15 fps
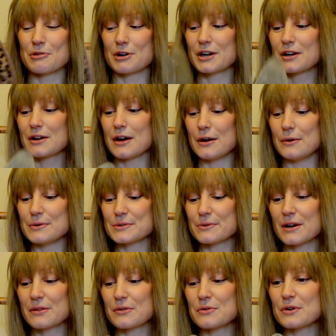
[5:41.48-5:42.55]
print coat. So
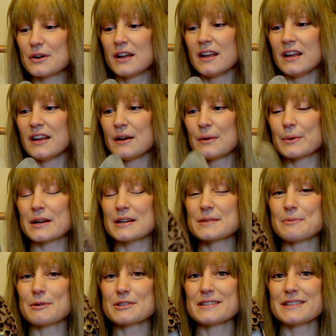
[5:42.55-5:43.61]
I thought, when I
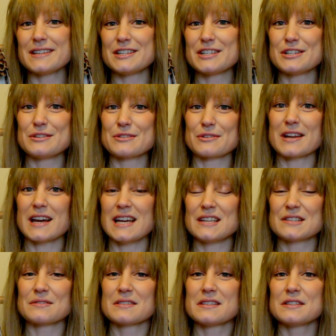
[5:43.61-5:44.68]
spotted these shoes on
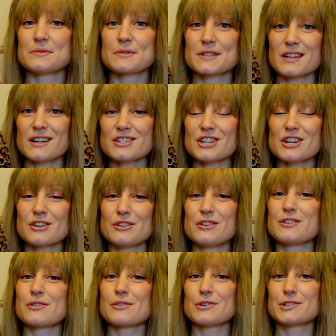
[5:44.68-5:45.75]
Asos, these were such a
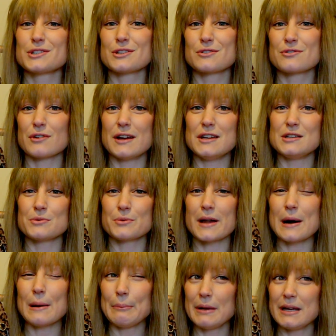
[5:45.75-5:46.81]
good nod to the trend
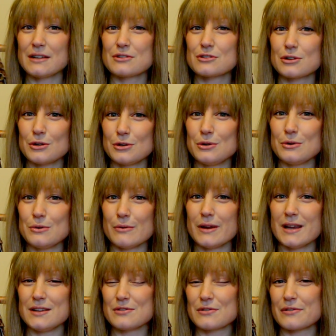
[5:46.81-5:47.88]
without being too
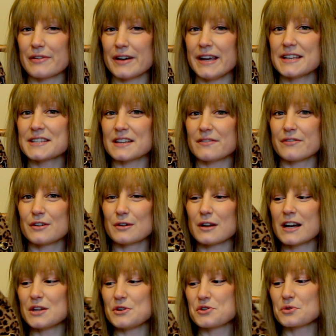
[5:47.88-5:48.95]
in your face. I feel
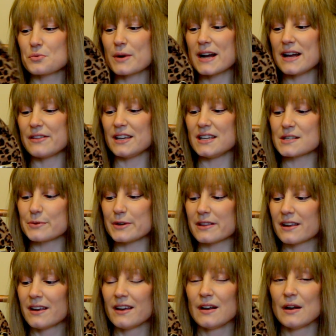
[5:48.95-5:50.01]
like you could wear these
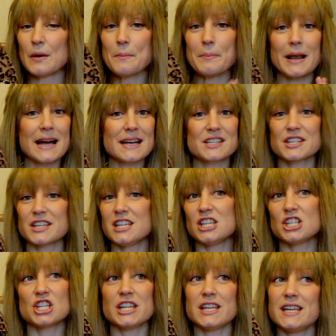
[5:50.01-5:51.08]
with black skinny
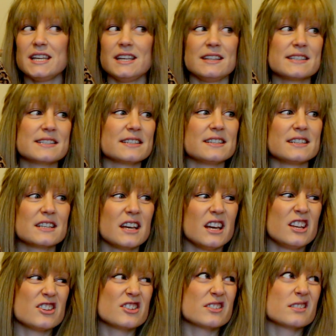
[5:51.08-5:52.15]
jeans and
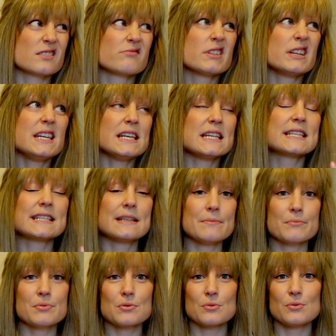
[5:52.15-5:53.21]
just a really
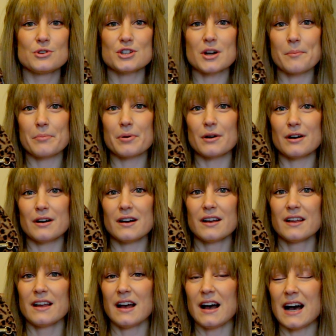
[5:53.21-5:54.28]
simple jumper,
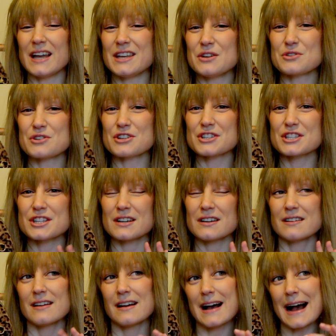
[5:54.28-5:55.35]
and you're just
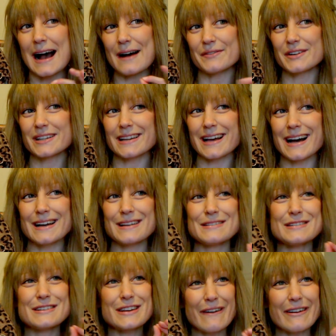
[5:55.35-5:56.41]
having that
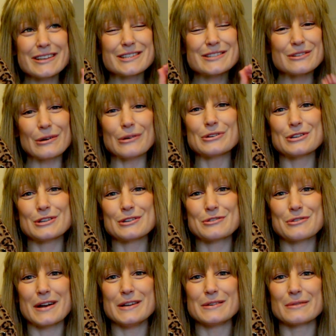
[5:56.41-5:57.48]
nice nod to the
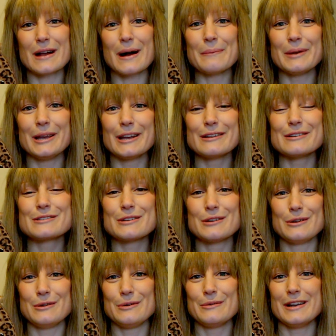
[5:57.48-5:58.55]
trend without being
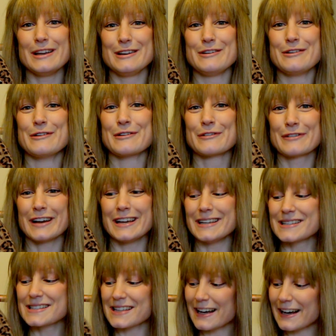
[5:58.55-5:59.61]
too in your
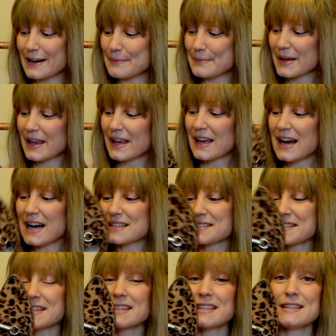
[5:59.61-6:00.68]
face. As I
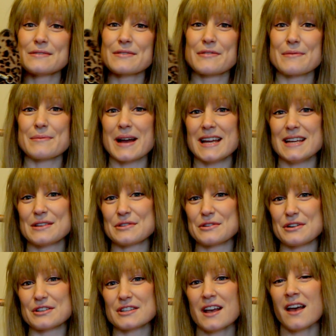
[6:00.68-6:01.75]
said, these were from
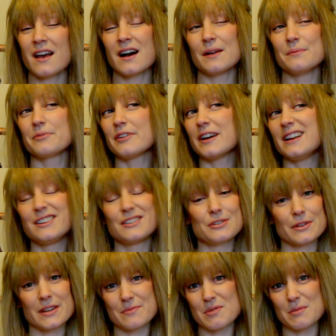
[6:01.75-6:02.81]
Asos. I'm fairly
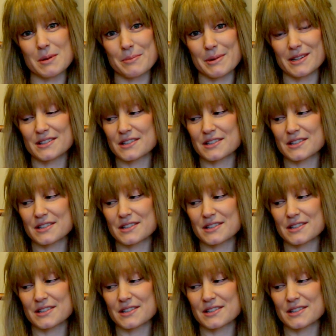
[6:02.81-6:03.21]
sure they've probably been